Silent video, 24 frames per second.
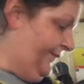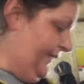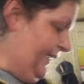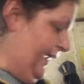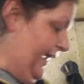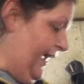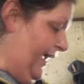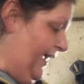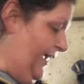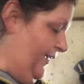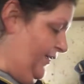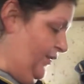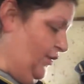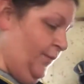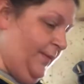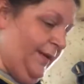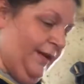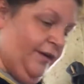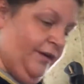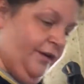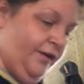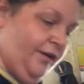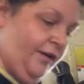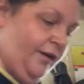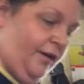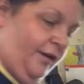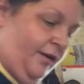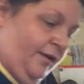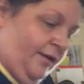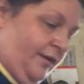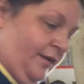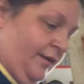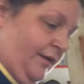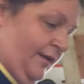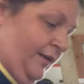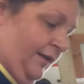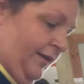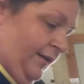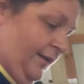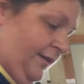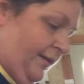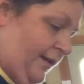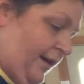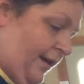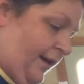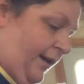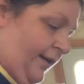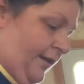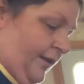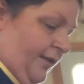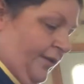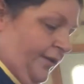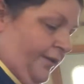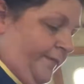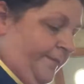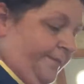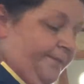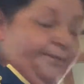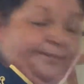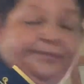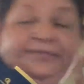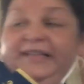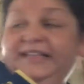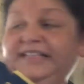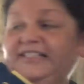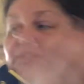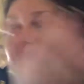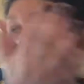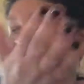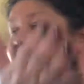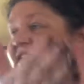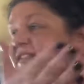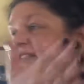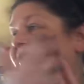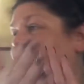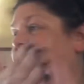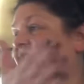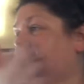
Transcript: Okay, you be good girl? All right, good. Let's do this.